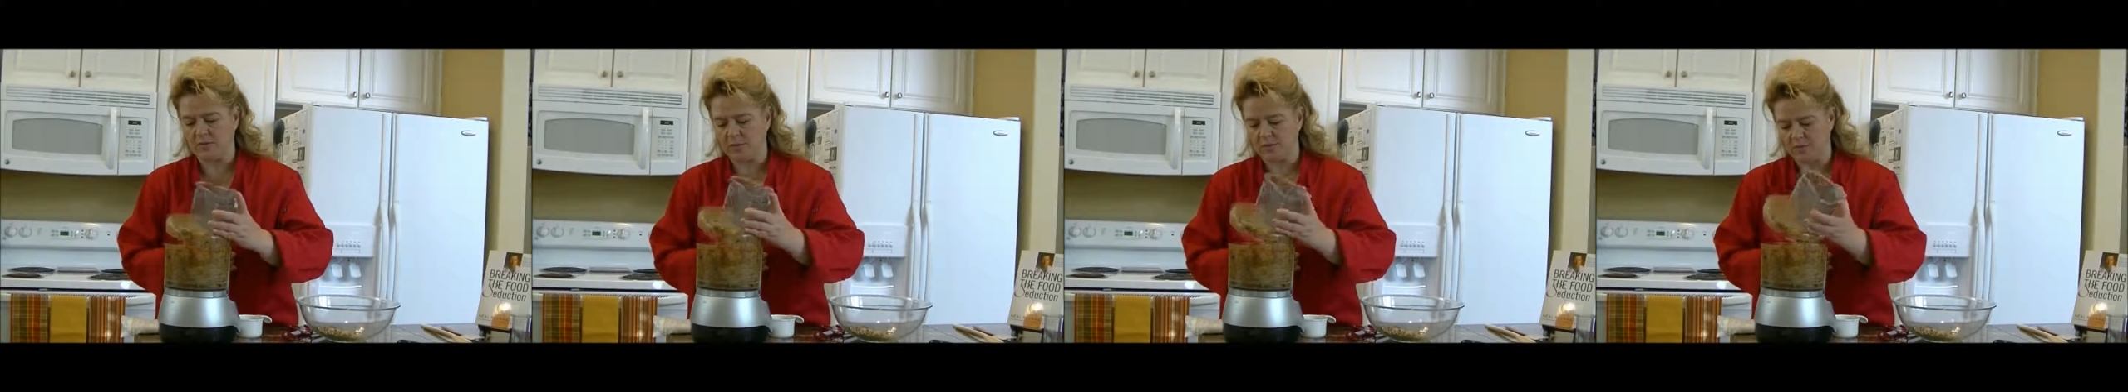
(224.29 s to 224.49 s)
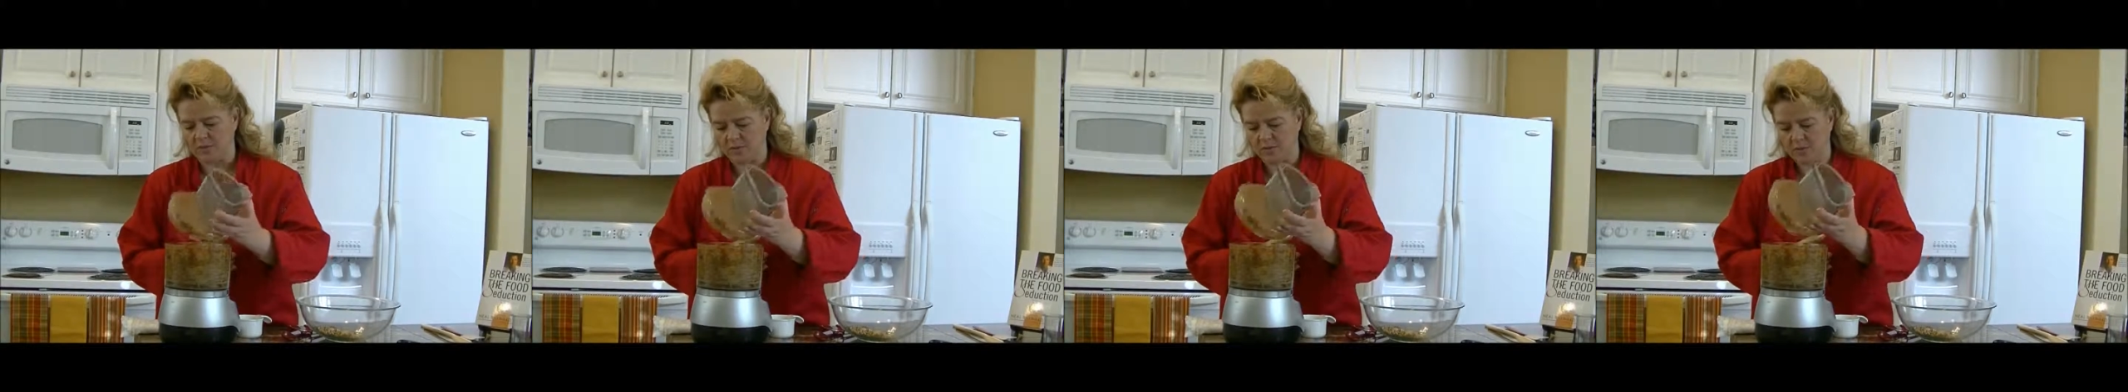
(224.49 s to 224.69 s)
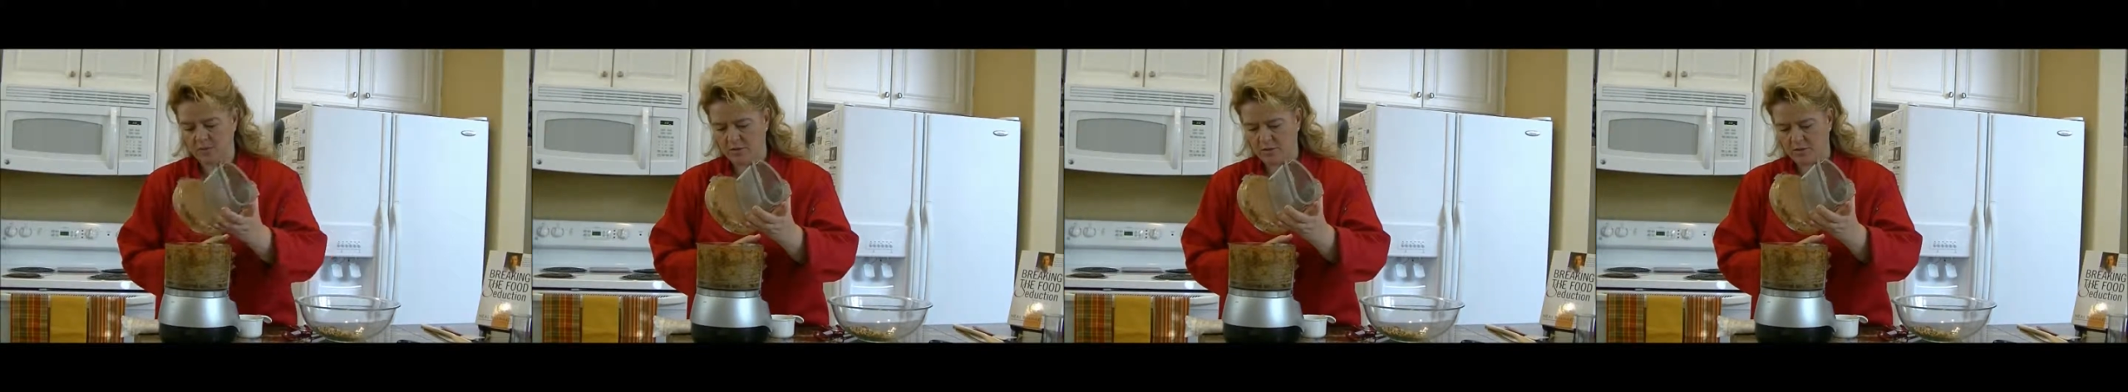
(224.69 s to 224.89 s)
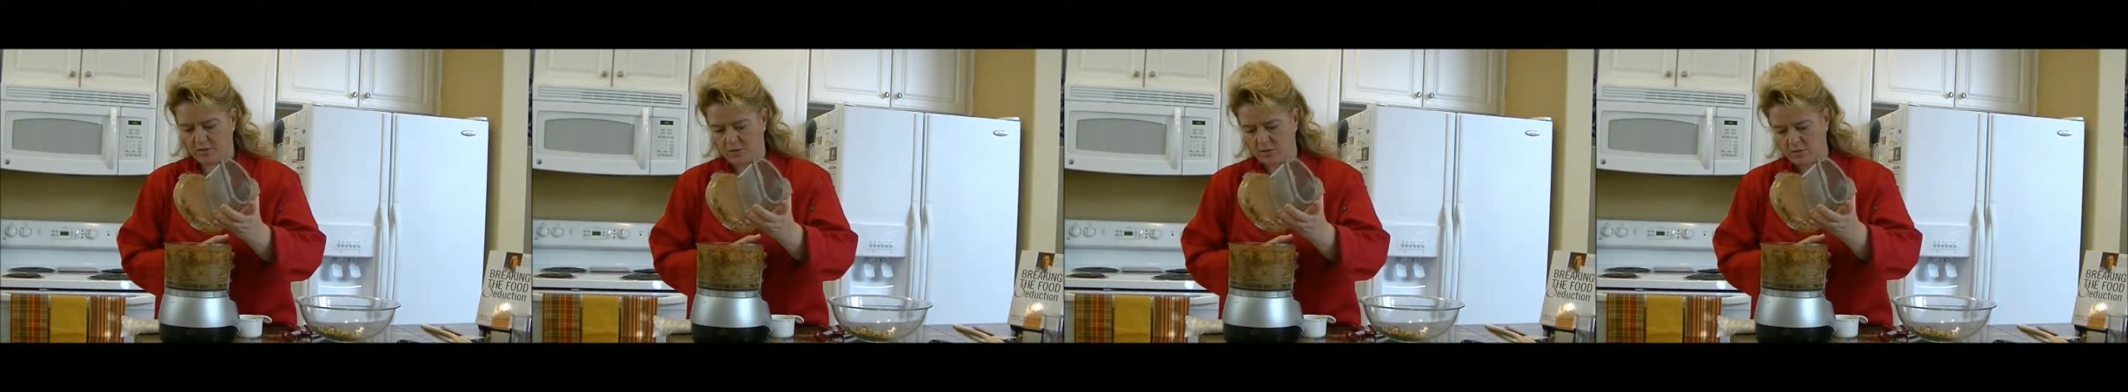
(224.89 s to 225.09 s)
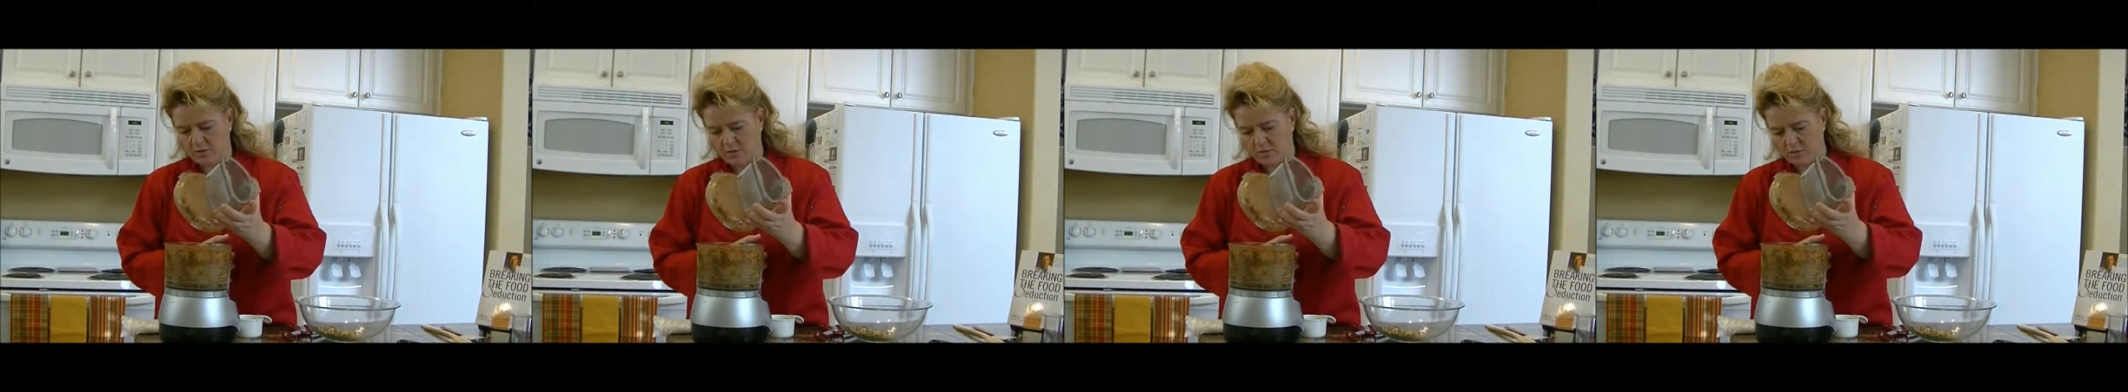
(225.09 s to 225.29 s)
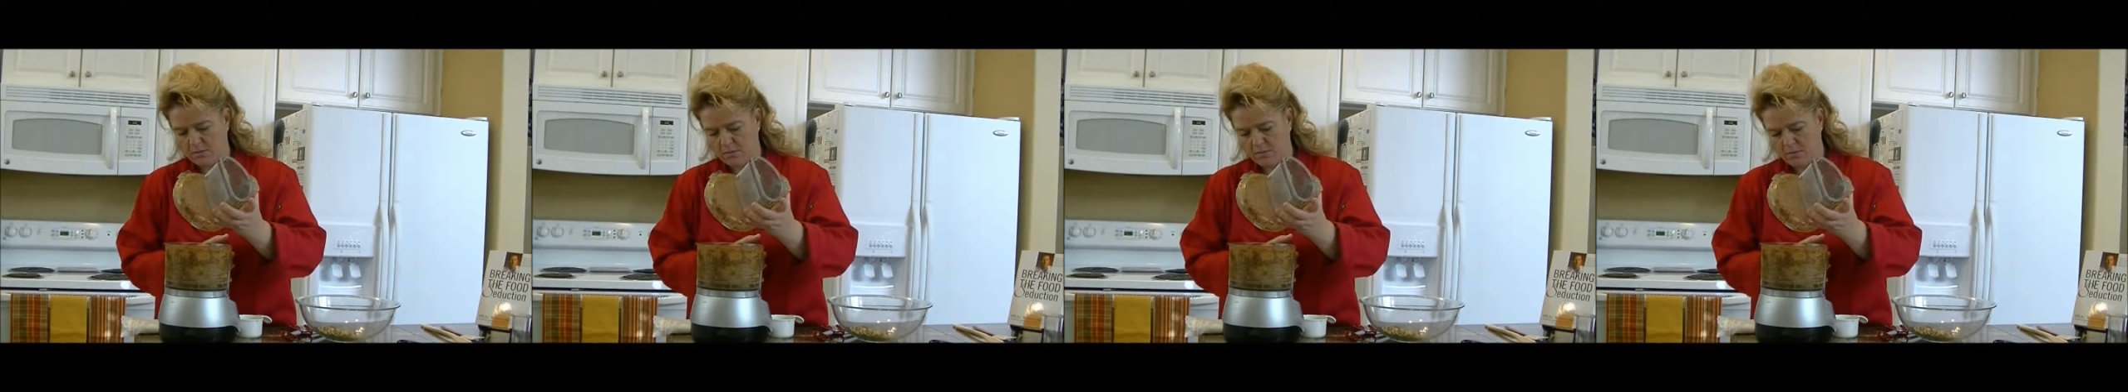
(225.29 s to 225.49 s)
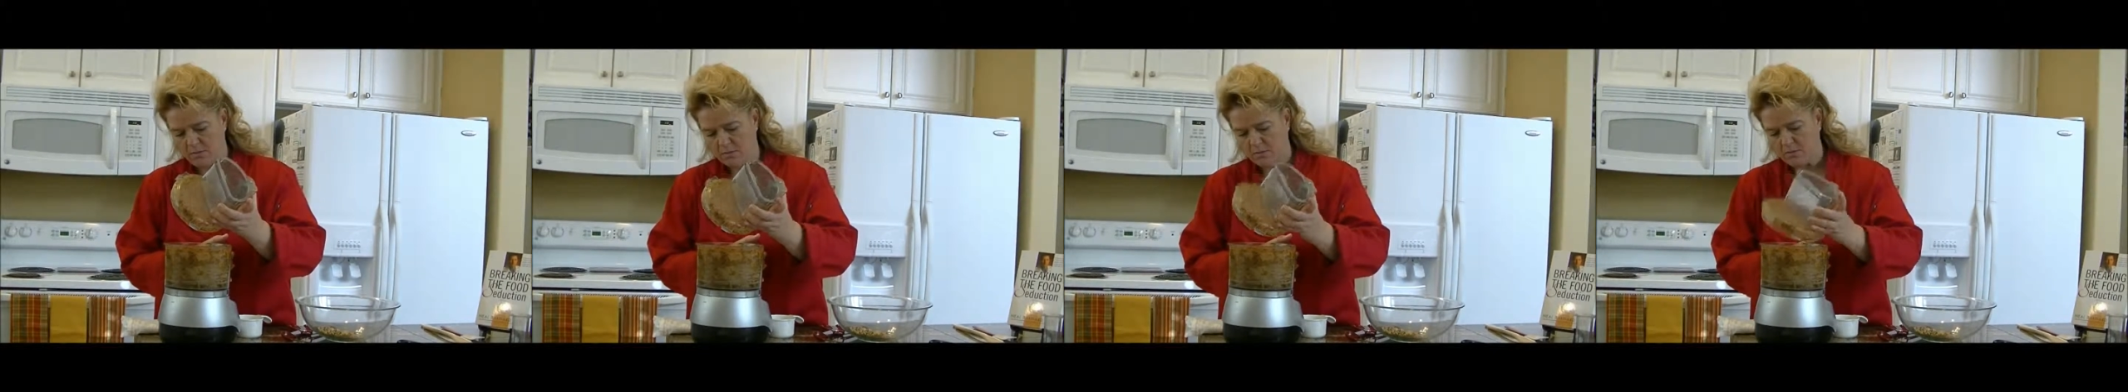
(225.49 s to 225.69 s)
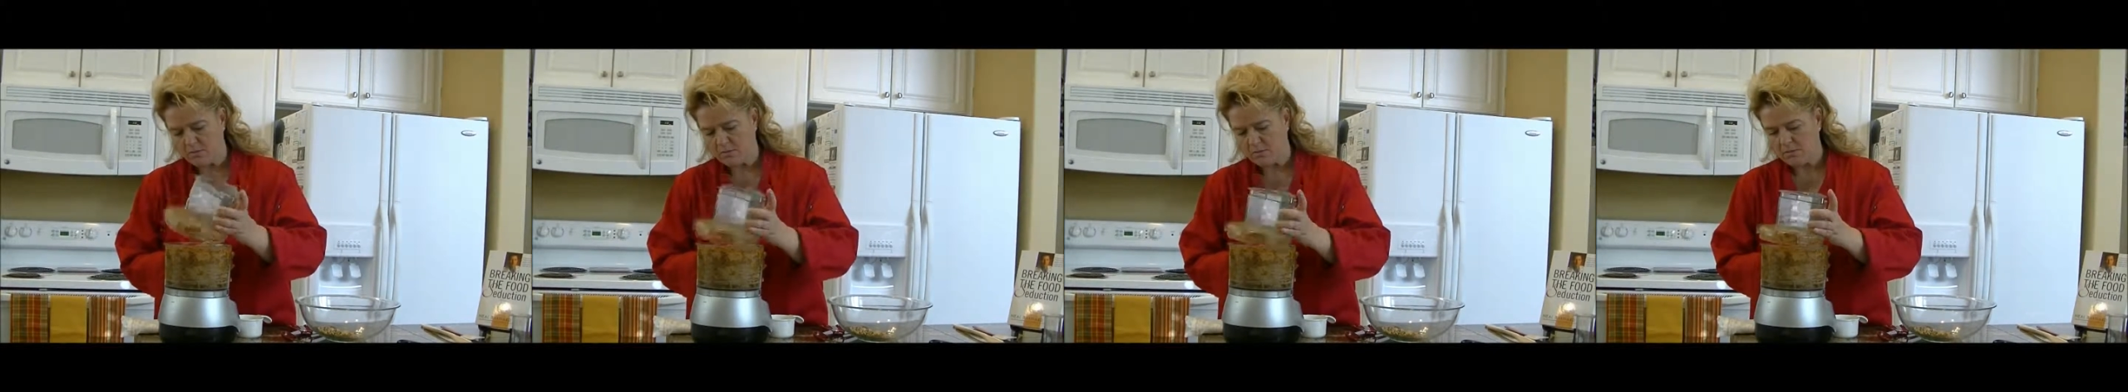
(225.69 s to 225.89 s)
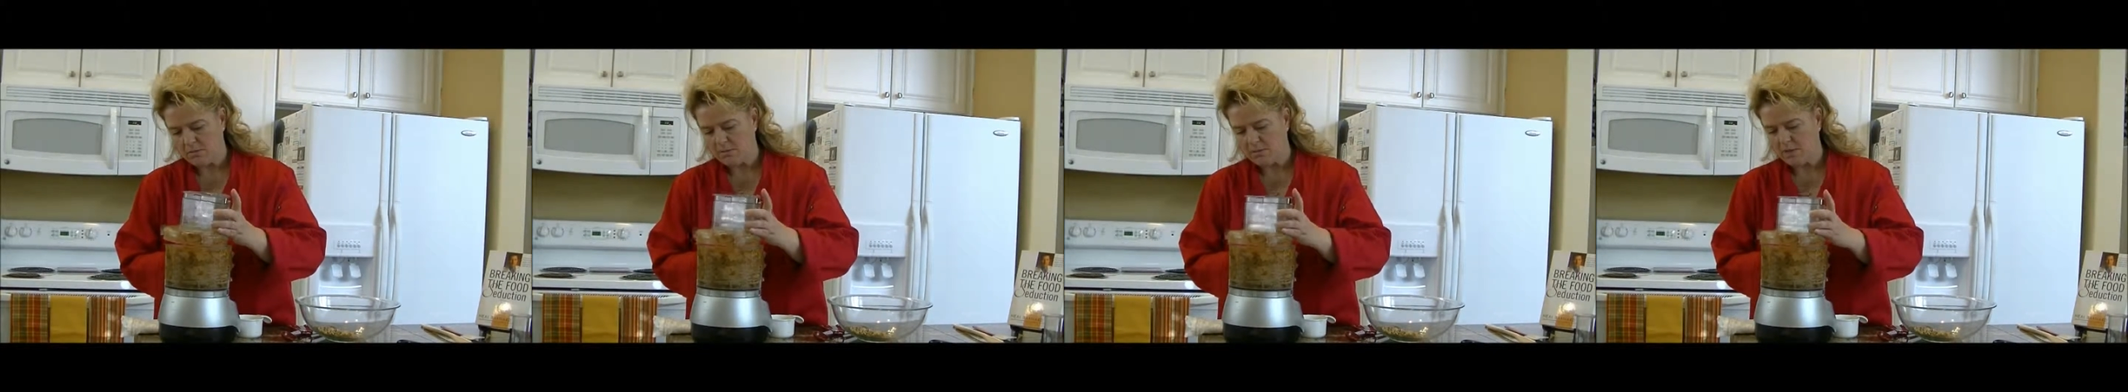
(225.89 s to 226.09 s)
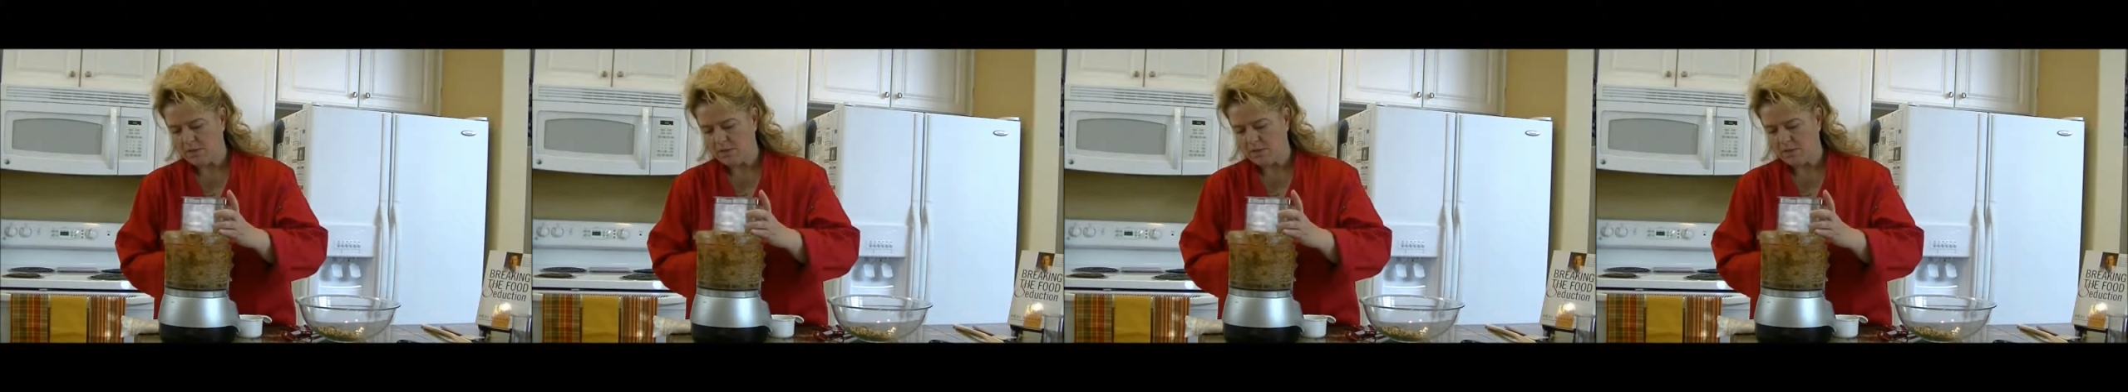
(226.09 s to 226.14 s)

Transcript: it's doing. A